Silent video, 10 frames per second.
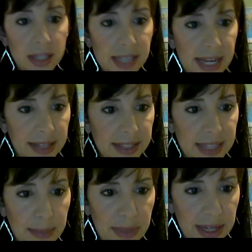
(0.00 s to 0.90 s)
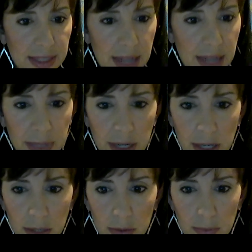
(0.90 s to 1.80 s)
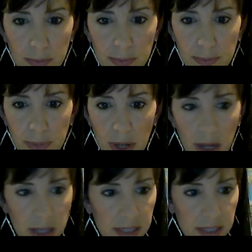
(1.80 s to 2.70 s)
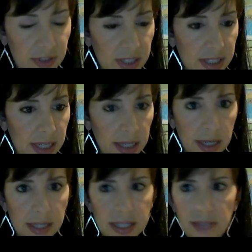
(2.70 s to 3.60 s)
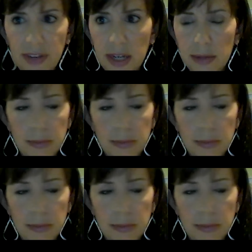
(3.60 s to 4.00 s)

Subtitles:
saying the same things. And I'm going to pause for a second and see if I can